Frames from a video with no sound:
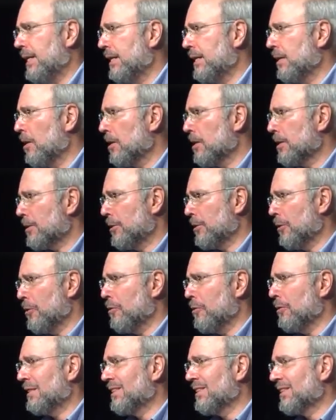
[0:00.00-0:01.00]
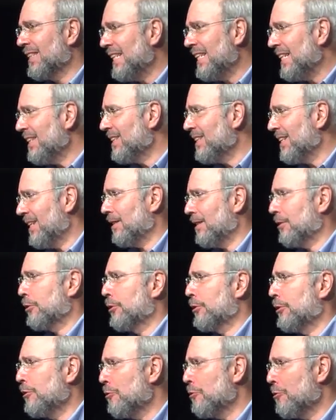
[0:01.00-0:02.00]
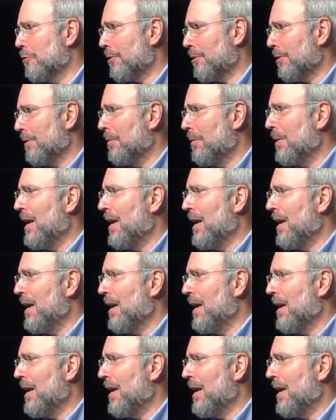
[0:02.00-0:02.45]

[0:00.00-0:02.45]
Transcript: he also, to lead the Hitler Youth,